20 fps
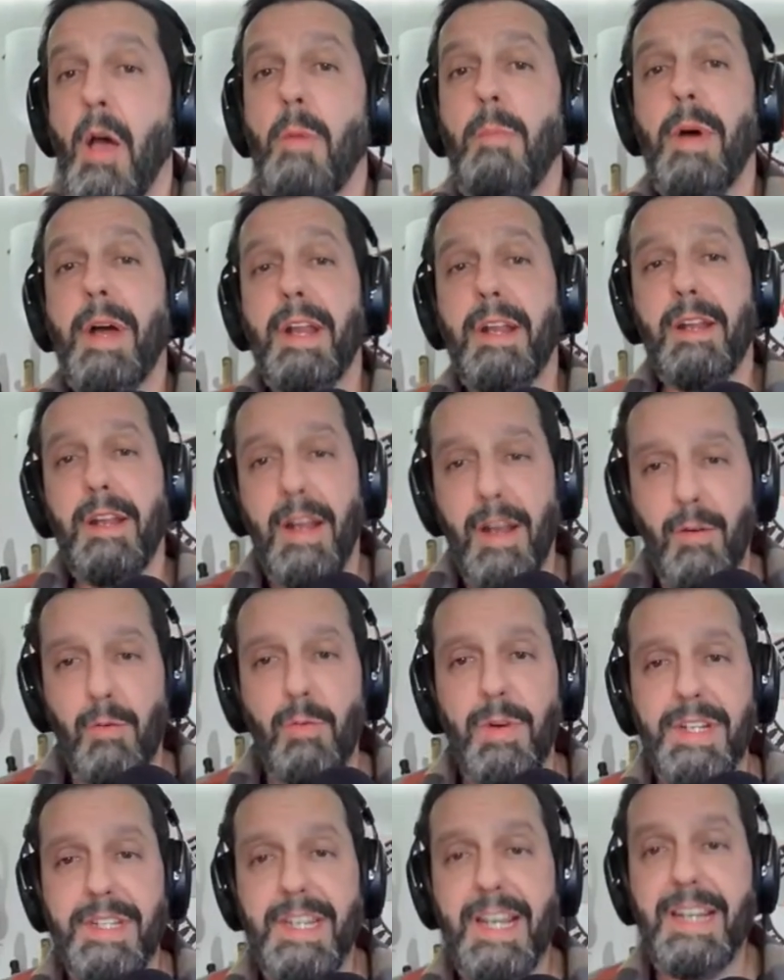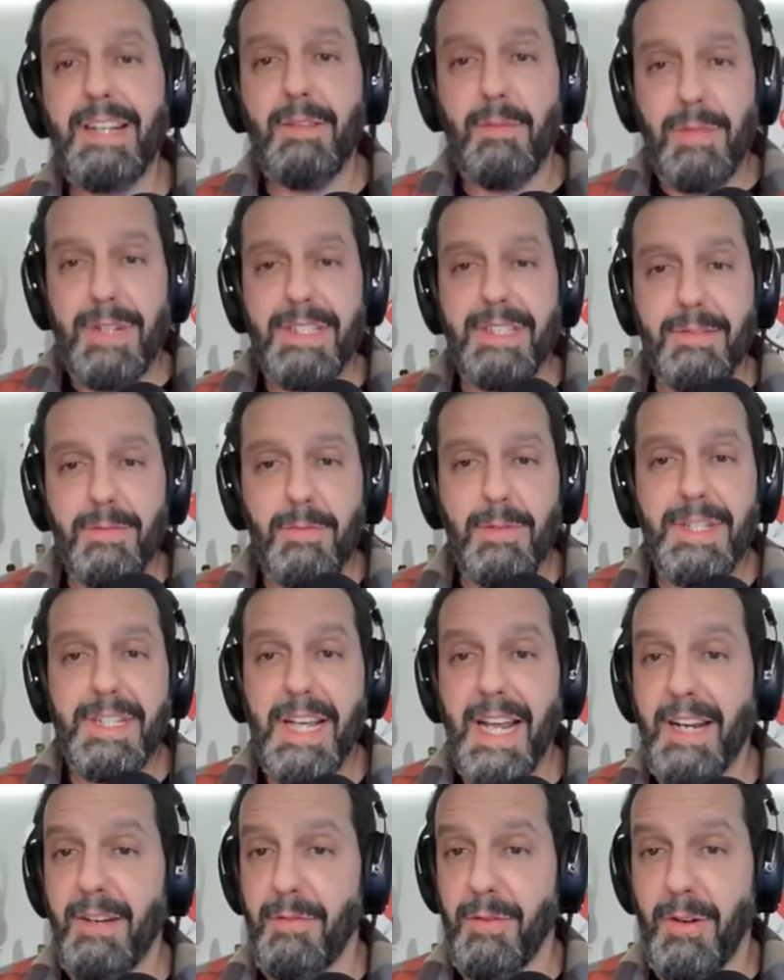but we take we we
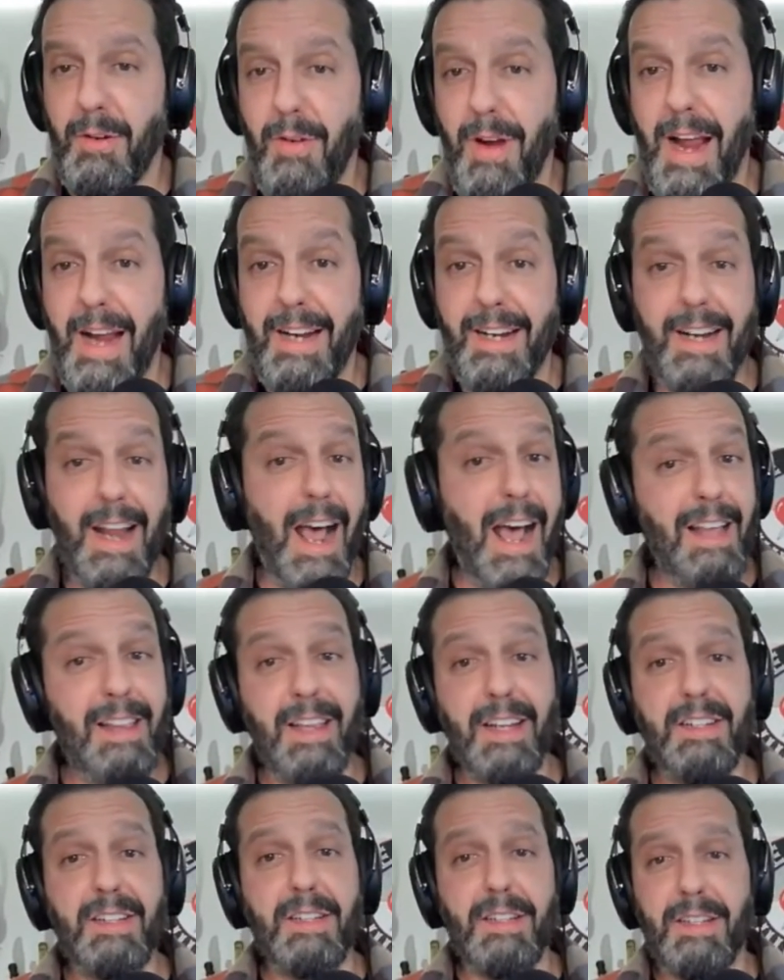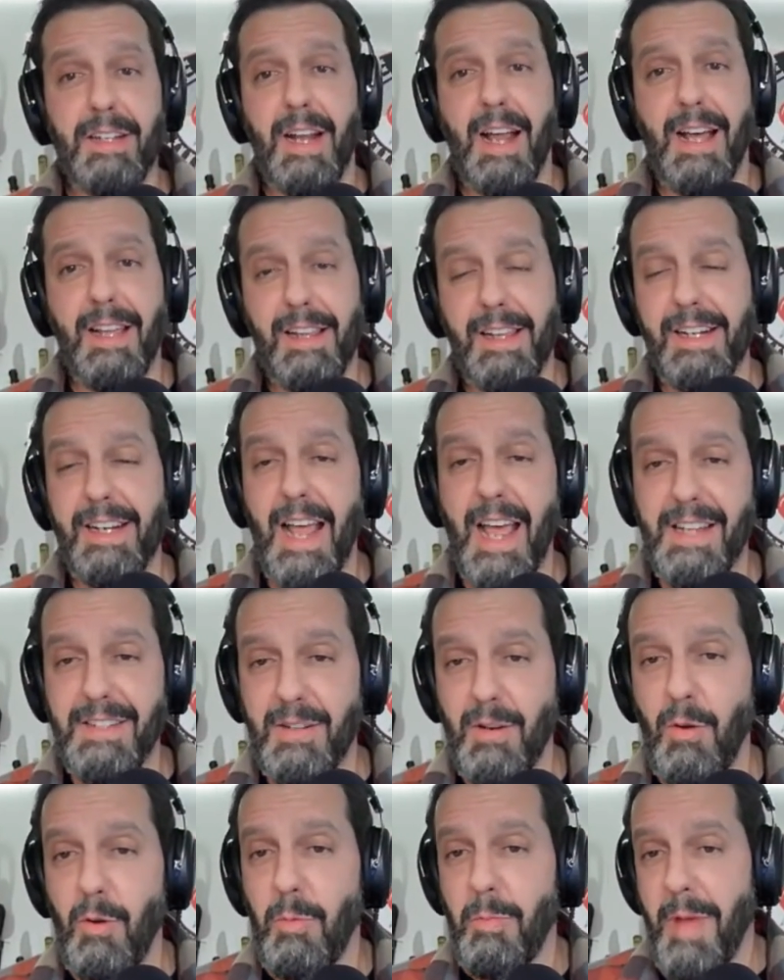take it for granted i like to i like to, as
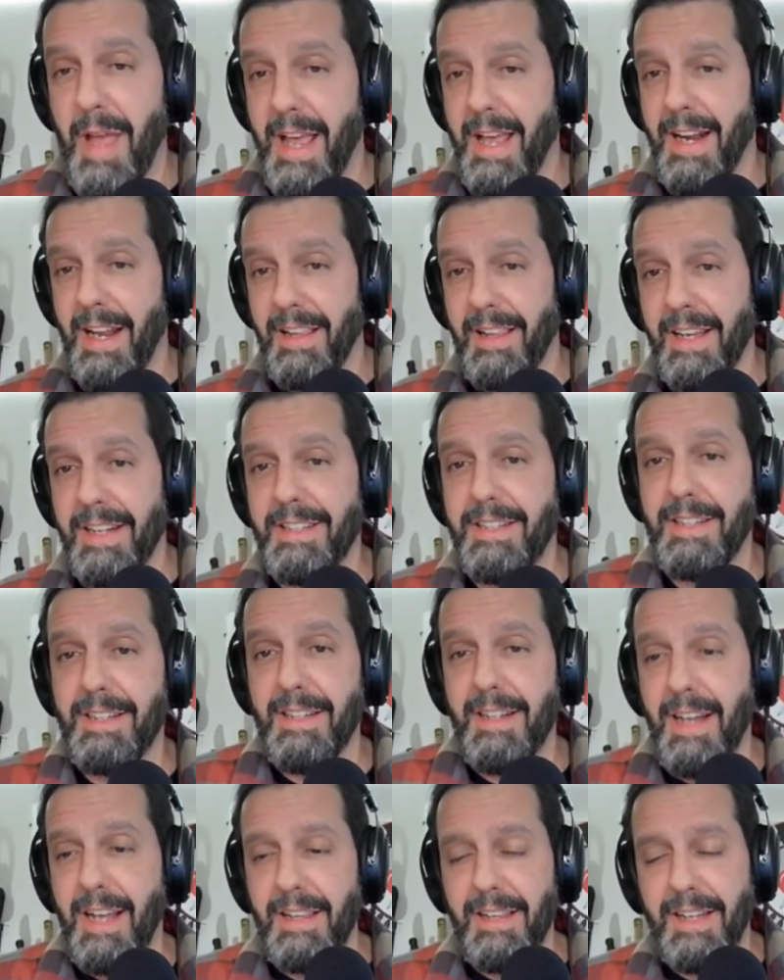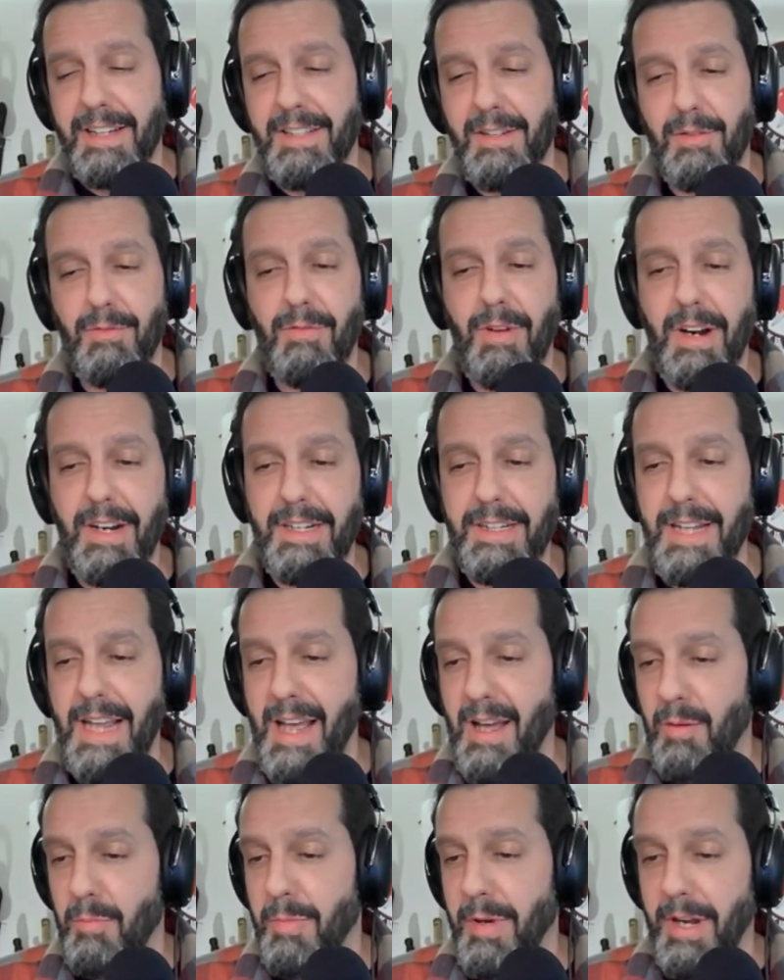an old man i like to i like to run it
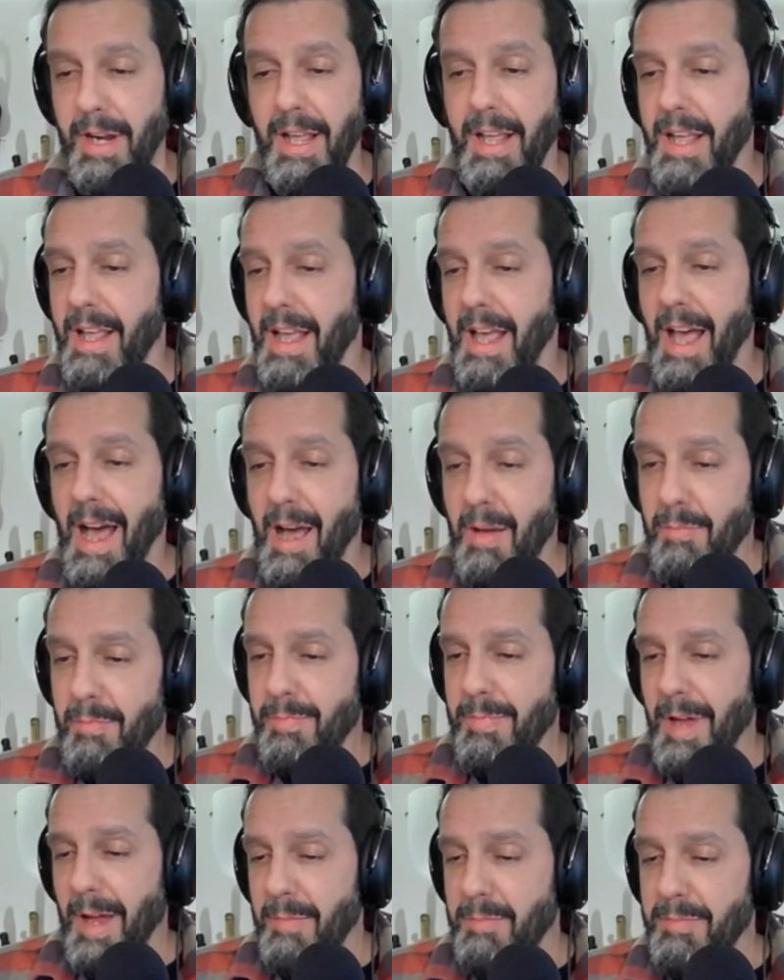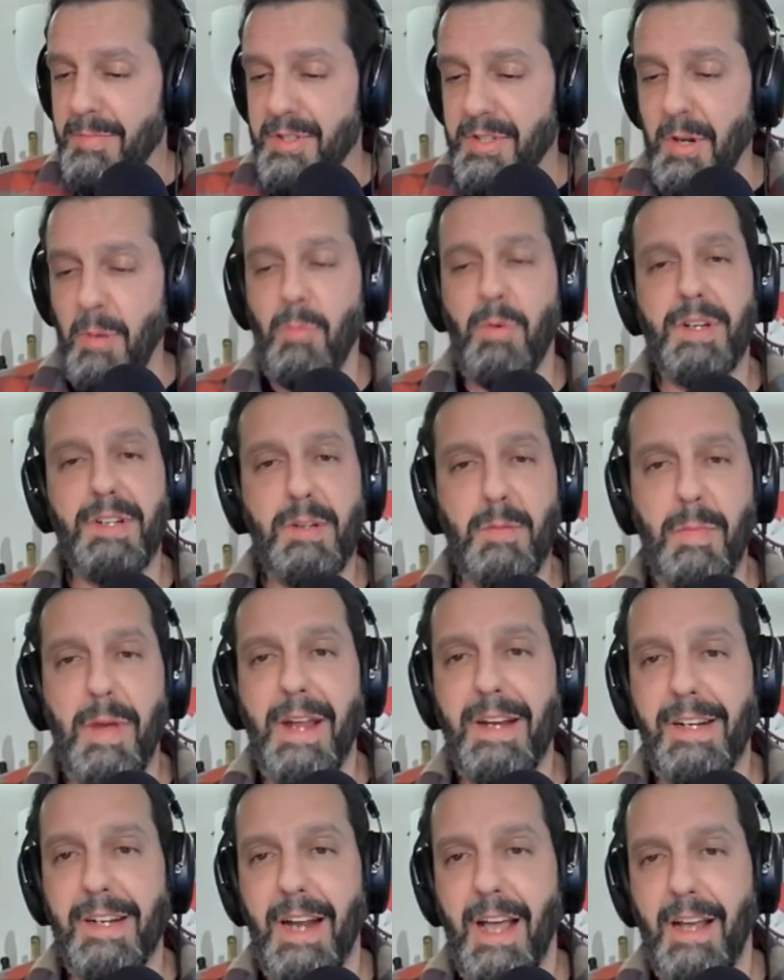down but i'm i'm somewhat
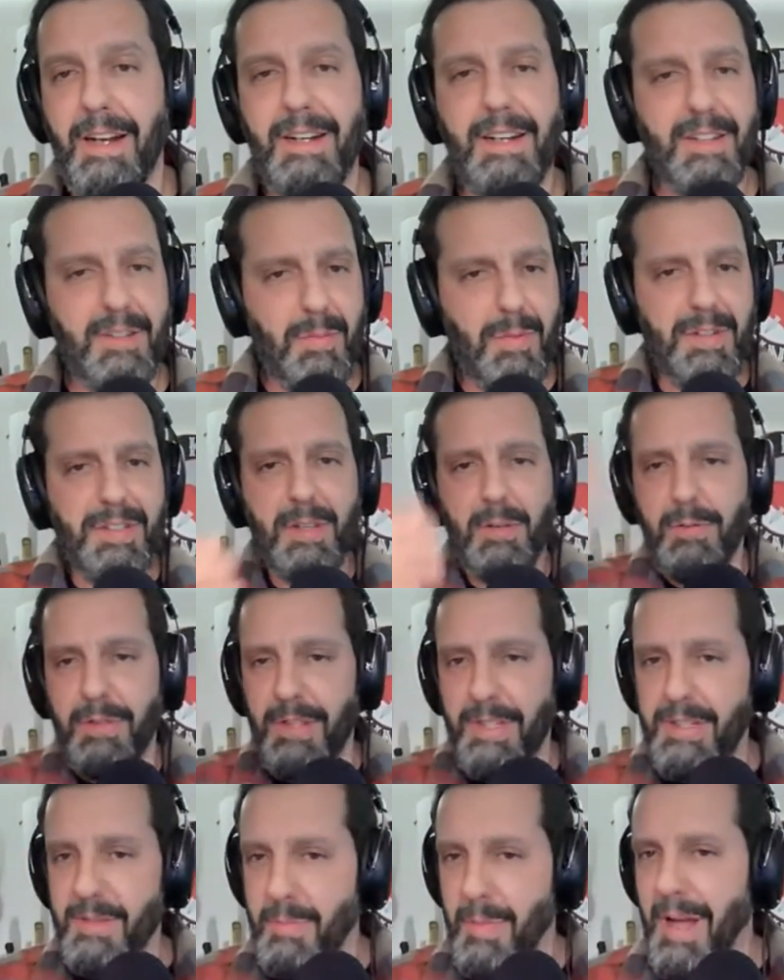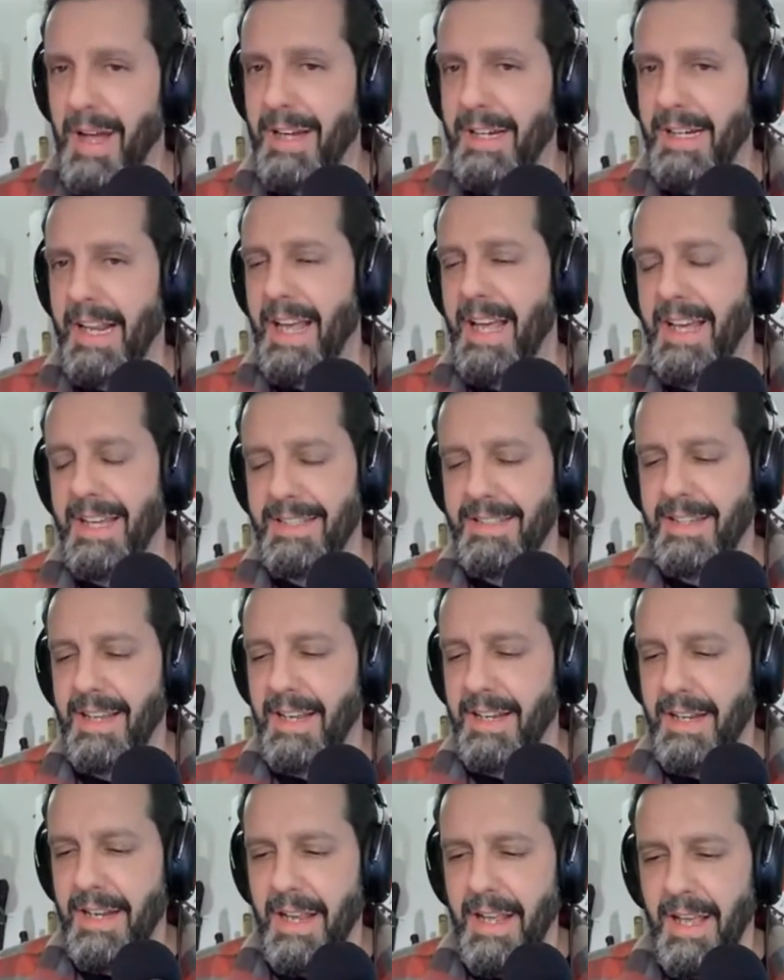dependent on it especially with this podcast
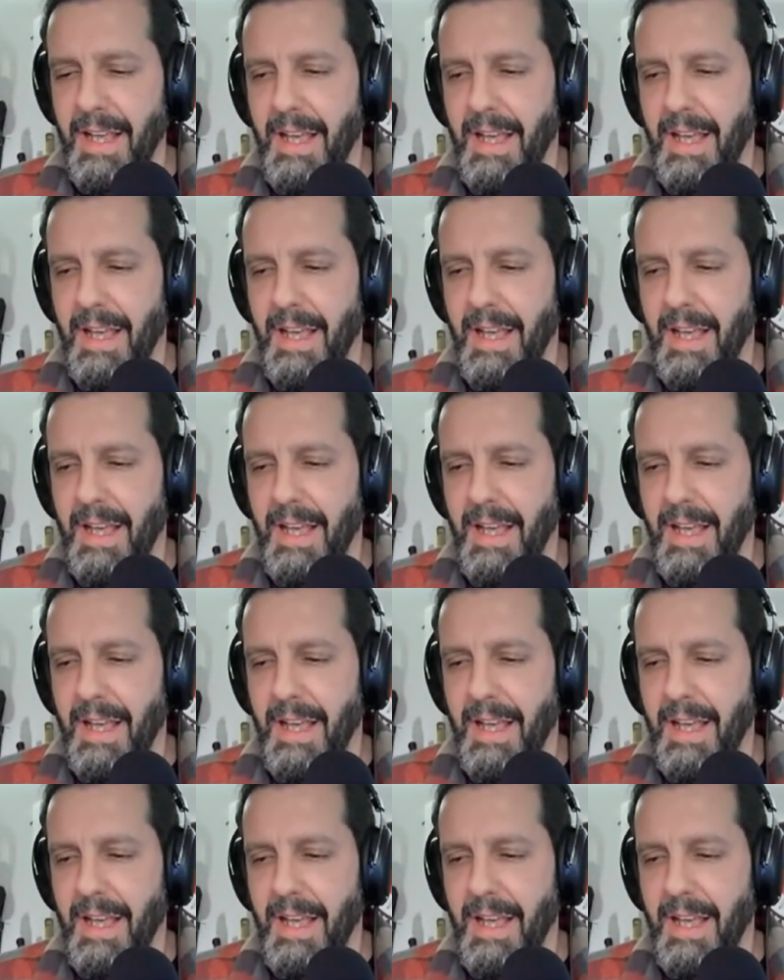and